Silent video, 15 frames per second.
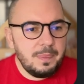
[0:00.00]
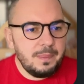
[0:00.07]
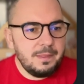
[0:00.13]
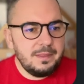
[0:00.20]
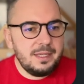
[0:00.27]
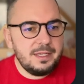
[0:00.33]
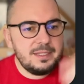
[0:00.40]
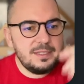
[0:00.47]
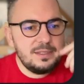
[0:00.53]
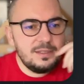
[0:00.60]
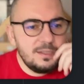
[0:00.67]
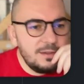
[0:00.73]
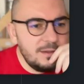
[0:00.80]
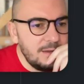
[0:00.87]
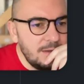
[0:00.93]

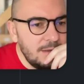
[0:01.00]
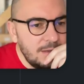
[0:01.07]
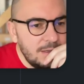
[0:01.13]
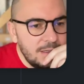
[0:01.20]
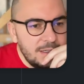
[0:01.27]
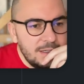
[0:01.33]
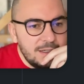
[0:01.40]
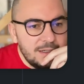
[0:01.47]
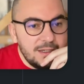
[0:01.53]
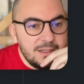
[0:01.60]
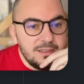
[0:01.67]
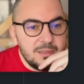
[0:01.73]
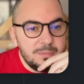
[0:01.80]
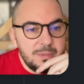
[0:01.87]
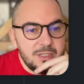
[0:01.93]
next.
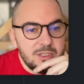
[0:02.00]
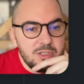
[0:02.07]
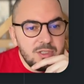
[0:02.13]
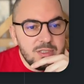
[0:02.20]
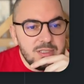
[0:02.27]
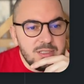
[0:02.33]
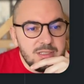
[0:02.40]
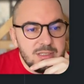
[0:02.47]
Render partials